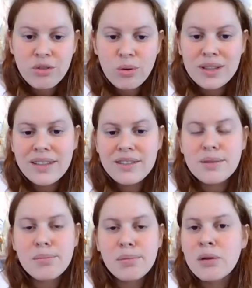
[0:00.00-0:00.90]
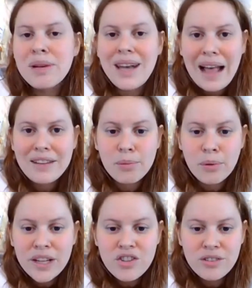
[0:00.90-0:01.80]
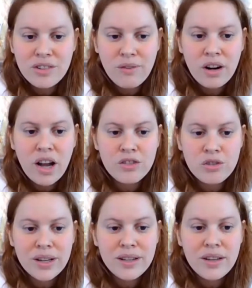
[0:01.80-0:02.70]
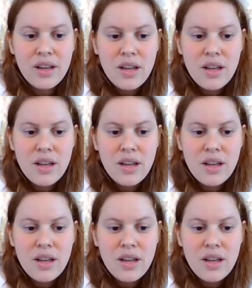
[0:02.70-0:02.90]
or at least permanent aspirations of our country,